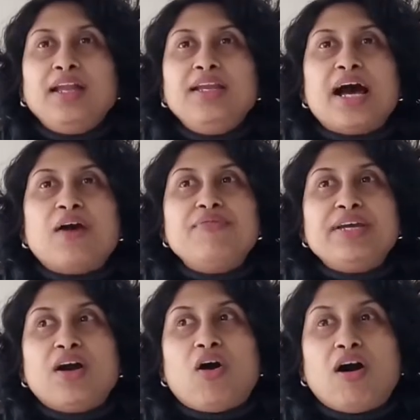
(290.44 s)
Now
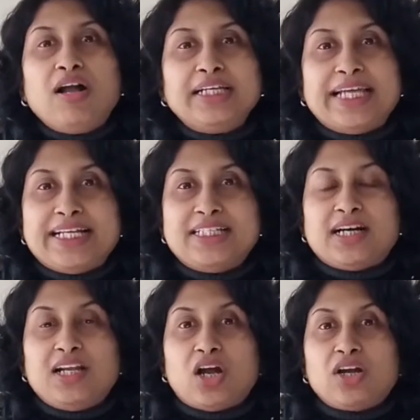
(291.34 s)
we all get
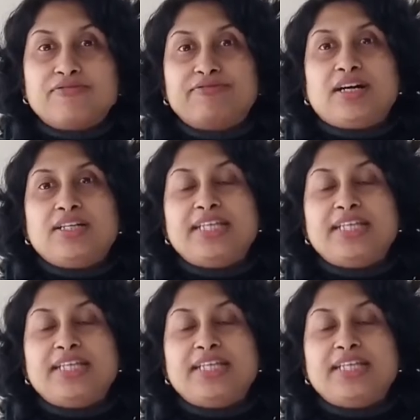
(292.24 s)
a lot of